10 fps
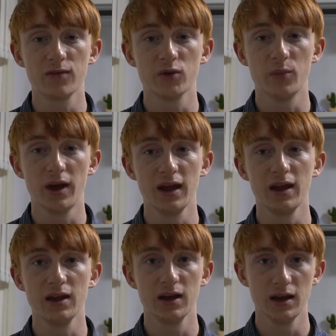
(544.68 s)
to
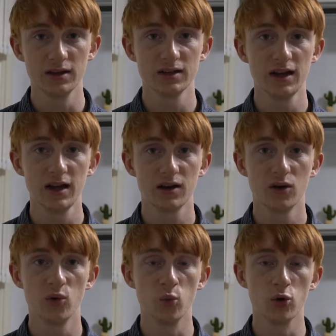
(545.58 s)
pay internet,
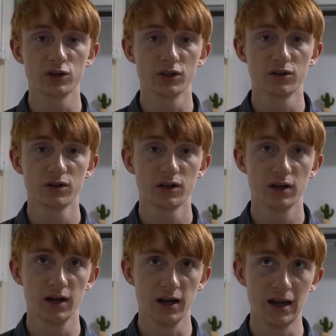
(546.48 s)
water,
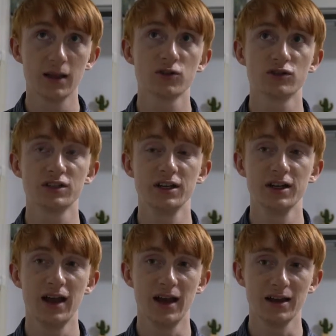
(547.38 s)
electricity
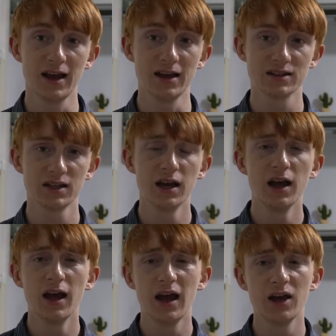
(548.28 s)
and gas.
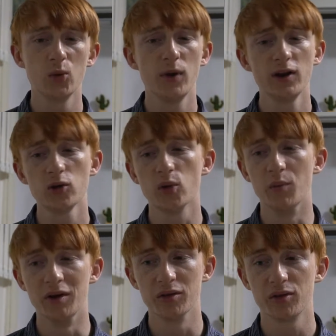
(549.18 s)
And depending on the
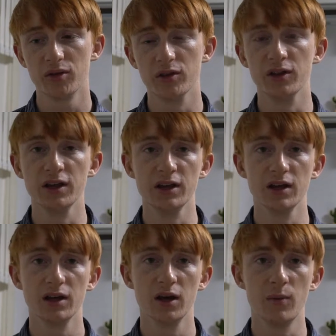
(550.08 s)
month, the
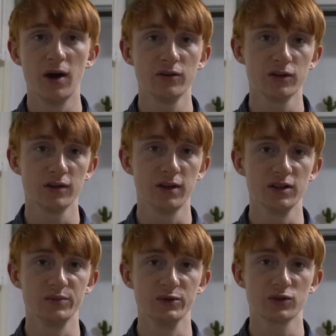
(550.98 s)
amount that
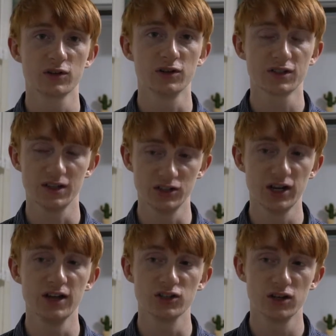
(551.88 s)
these bills cost can
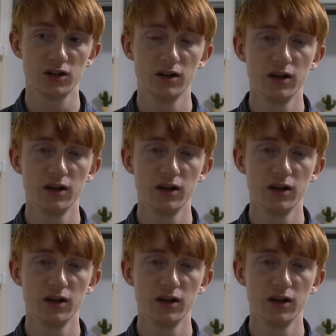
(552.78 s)
change a lot.